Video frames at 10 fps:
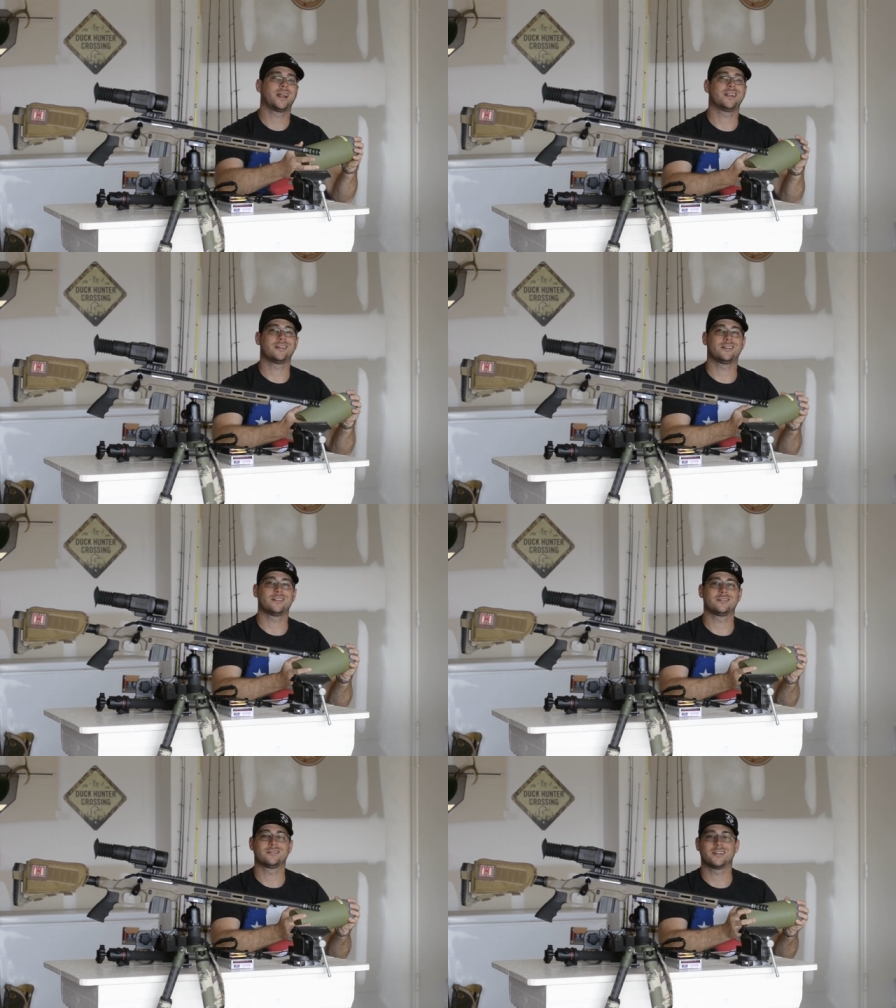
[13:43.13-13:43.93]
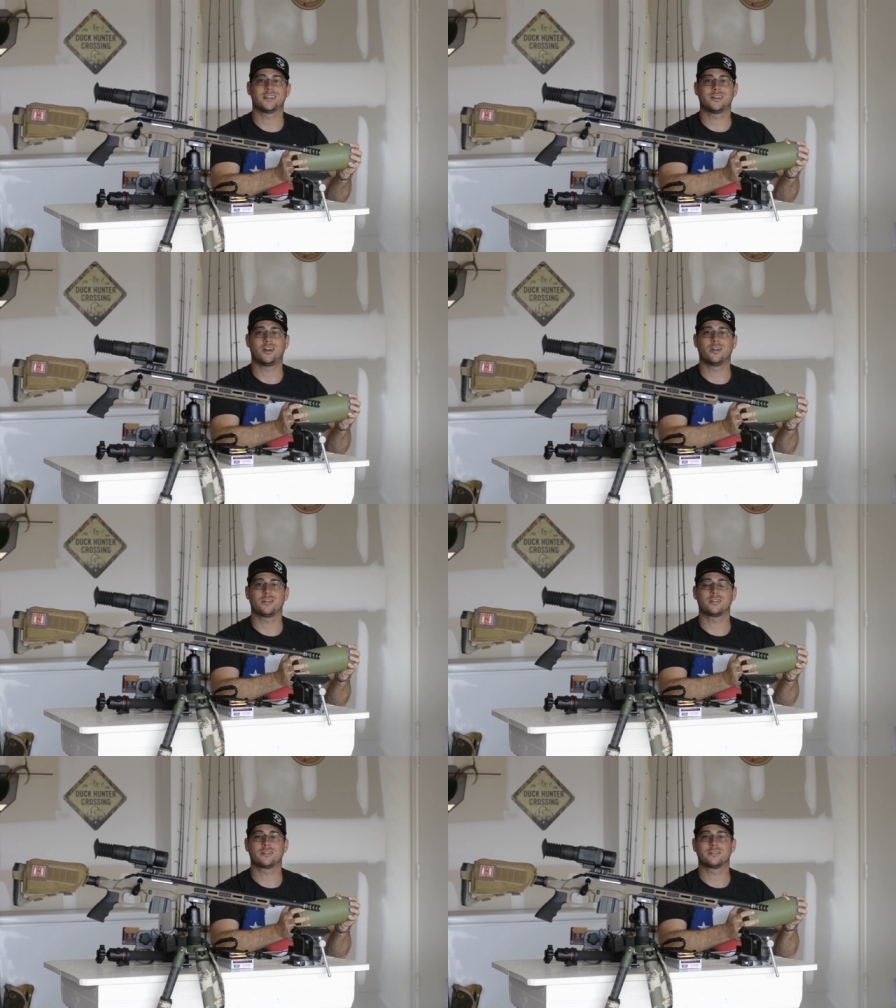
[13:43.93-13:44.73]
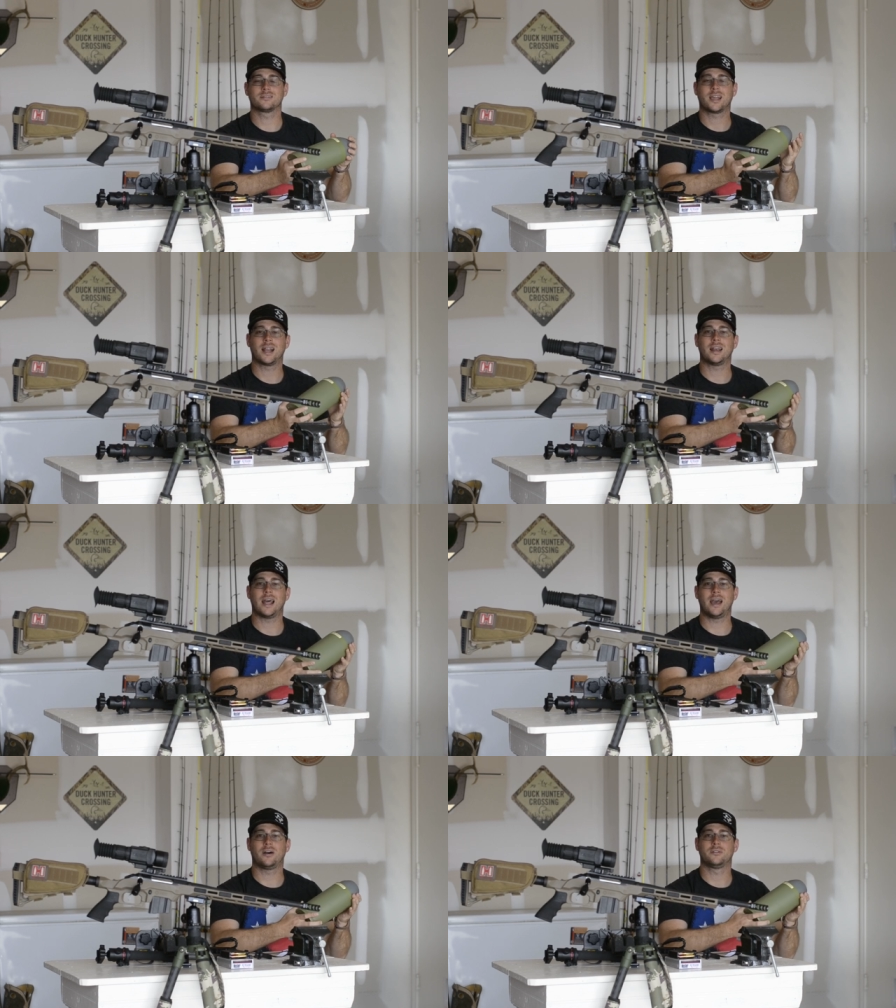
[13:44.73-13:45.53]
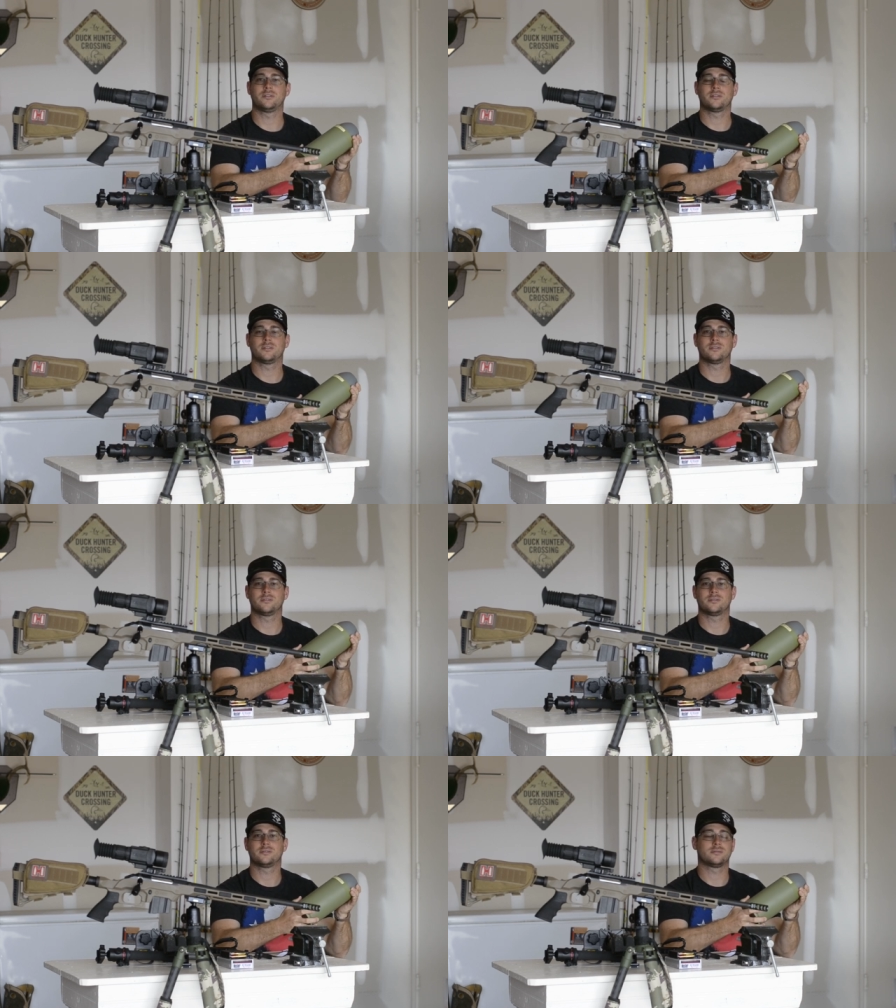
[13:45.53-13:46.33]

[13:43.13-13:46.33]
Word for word: Opening it in the dark, kind of loud.